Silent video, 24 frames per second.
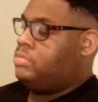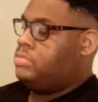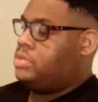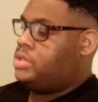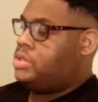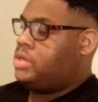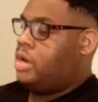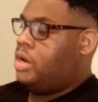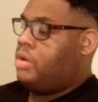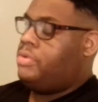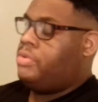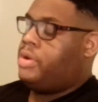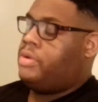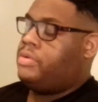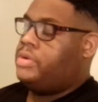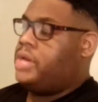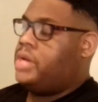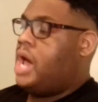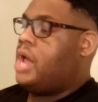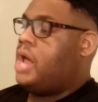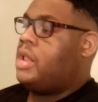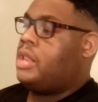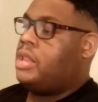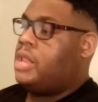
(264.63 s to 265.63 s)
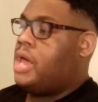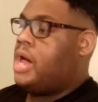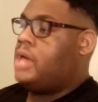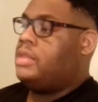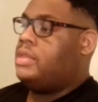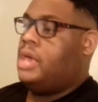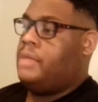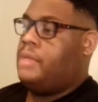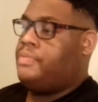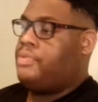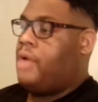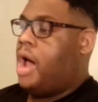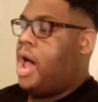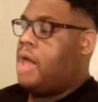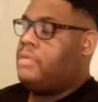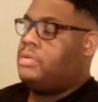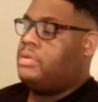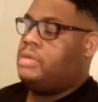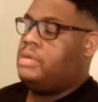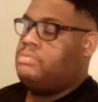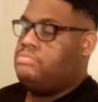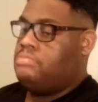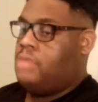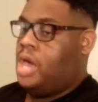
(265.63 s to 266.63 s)
somewhere down the line, they
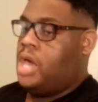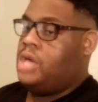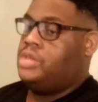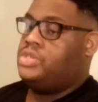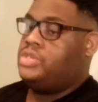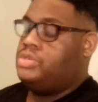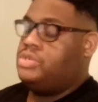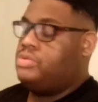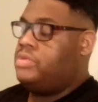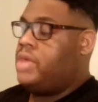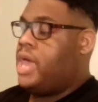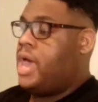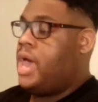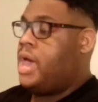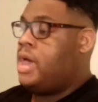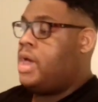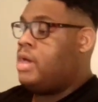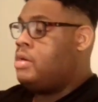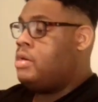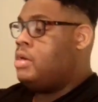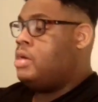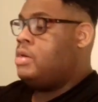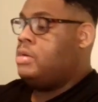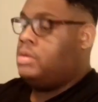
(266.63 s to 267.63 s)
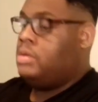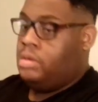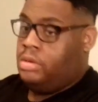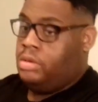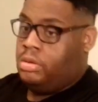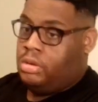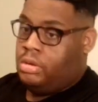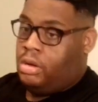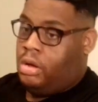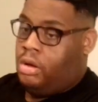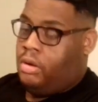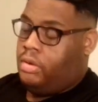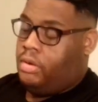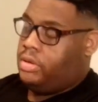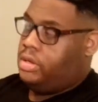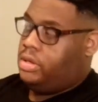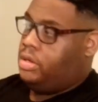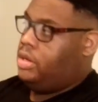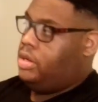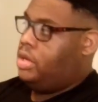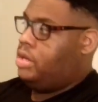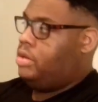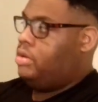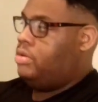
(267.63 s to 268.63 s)
probably may do that.
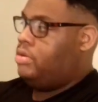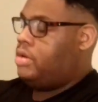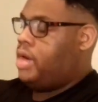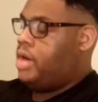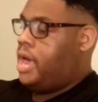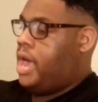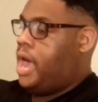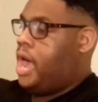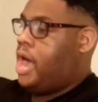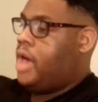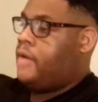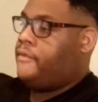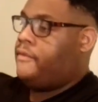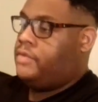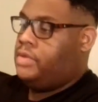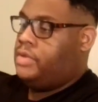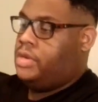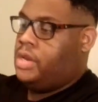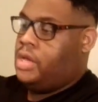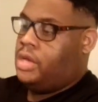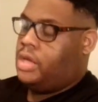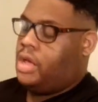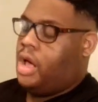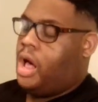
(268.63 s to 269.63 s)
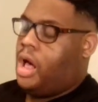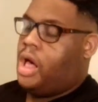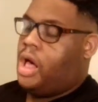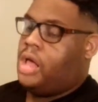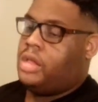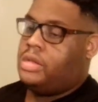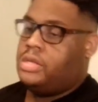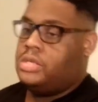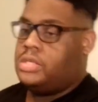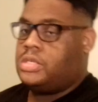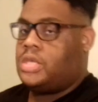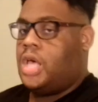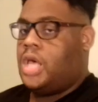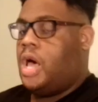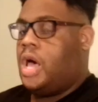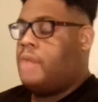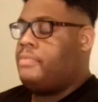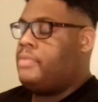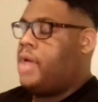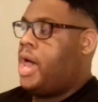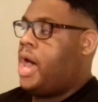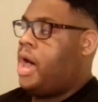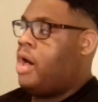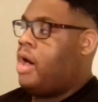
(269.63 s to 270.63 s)
You could have Nick Aldis
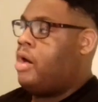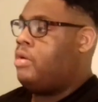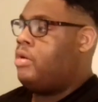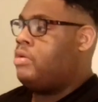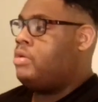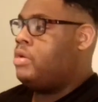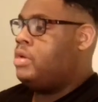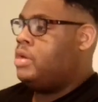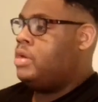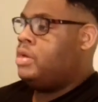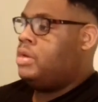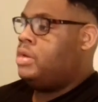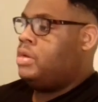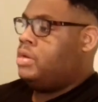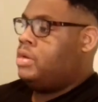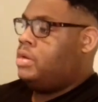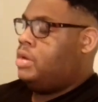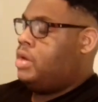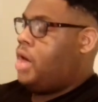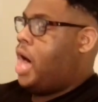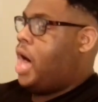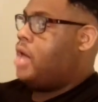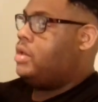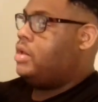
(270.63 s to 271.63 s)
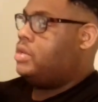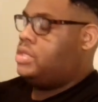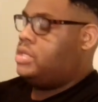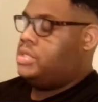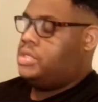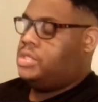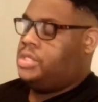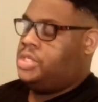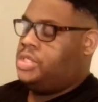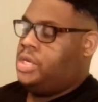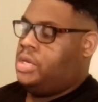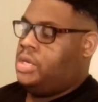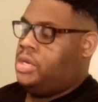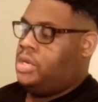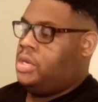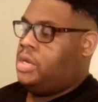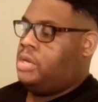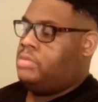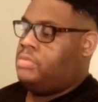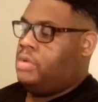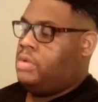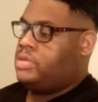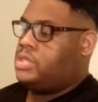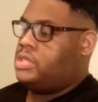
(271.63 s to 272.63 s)
come out this
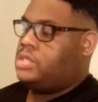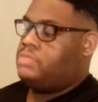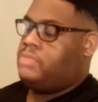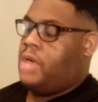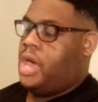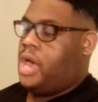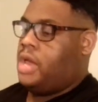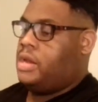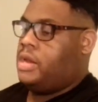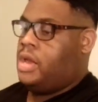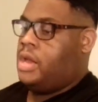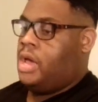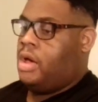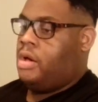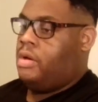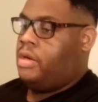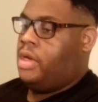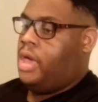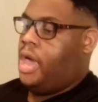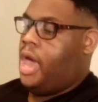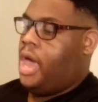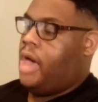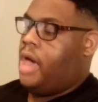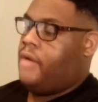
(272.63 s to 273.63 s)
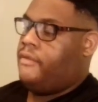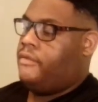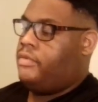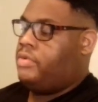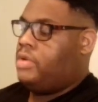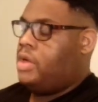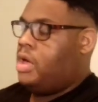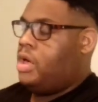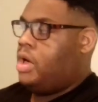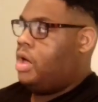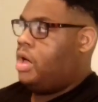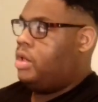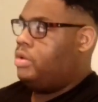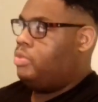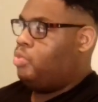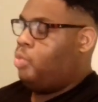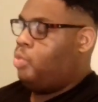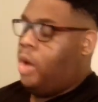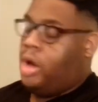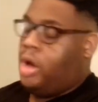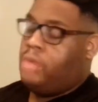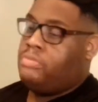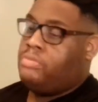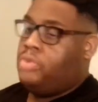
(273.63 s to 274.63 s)
GM of SmackDown and have
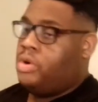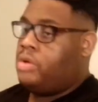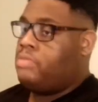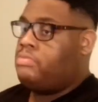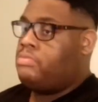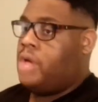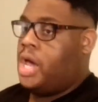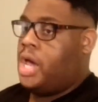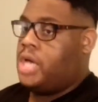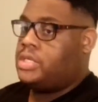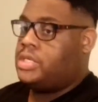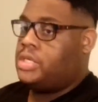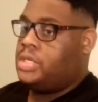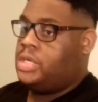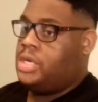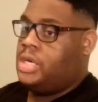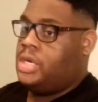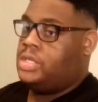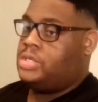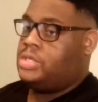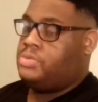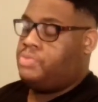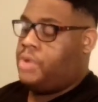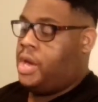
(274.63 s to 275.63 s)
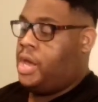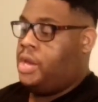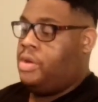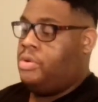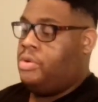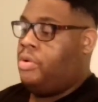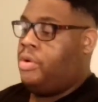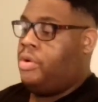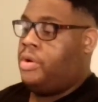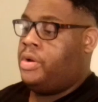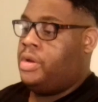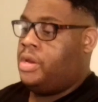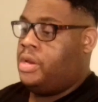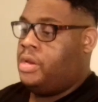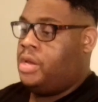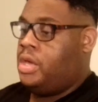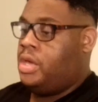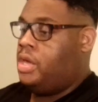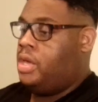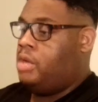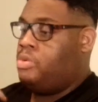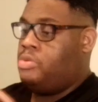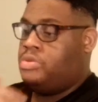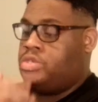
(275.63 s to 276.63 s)
one more match against Randy Orton, and
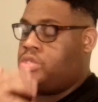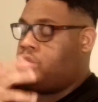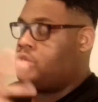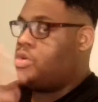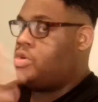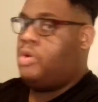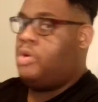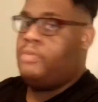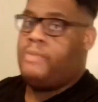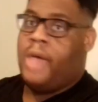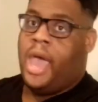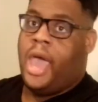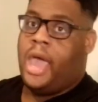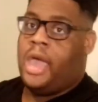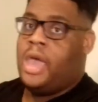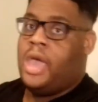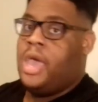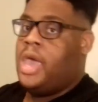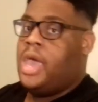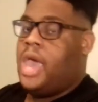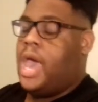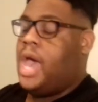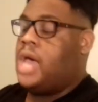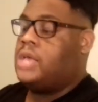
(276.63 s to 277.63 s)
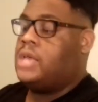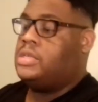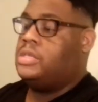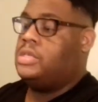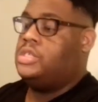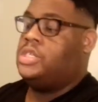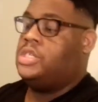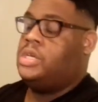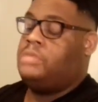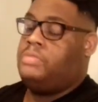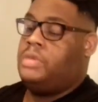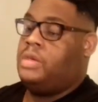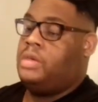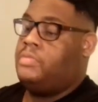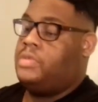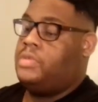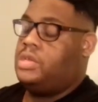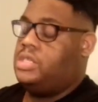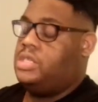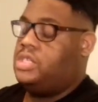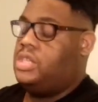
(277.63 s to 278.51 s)
then he will just go back as the GM